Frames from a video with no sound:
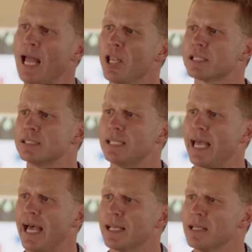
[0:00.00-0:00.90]
I looked at
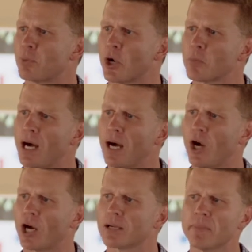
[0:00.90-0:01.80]
that, and it broke my
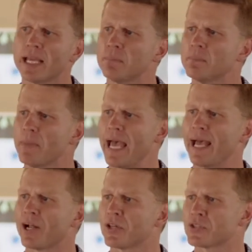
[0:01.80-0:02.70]
heart and made me
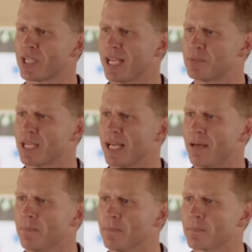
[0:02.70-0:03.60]
mad all at the same
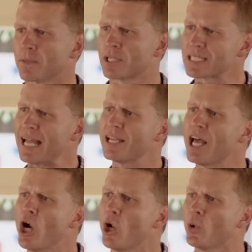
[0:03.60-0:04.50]
time. Because I
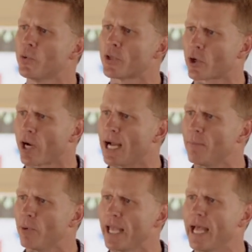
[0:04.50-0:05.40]
know the
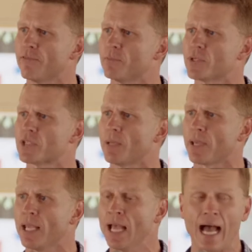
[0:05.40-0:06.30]
crime we have in
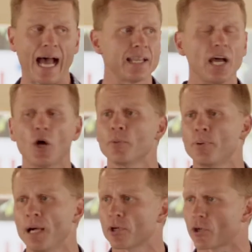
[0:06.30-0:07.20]
Mississippi. I know
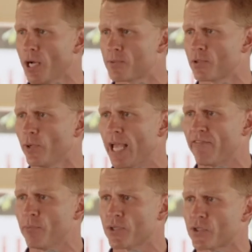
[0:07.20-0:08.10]
the public corruption we
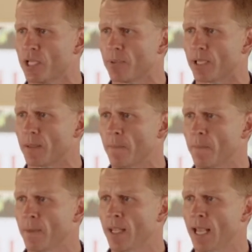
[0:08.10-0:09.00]
have in Mississippi.
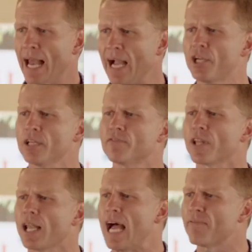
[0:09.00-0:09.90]
And I couldn't
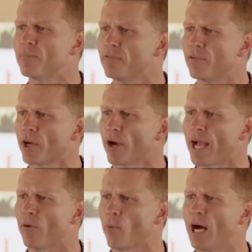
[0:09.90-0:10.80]
for the life of me figure
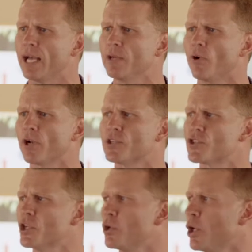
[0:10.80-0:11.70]
out why he wanted
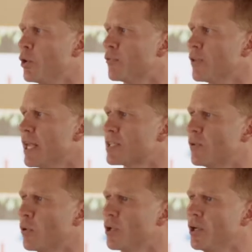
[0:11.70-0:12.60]
to sue Google for the
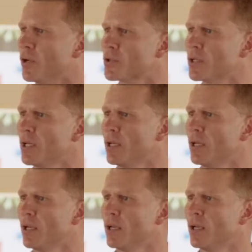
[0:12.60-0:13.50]
next 4 years.
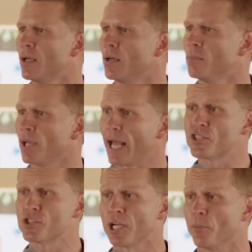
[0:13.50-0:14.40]
But
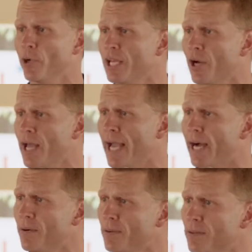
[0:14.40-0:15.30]
ladies and gentlemen, we know
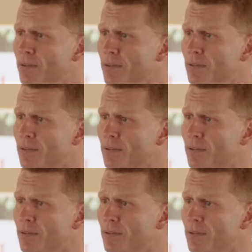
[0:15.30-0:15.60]
now.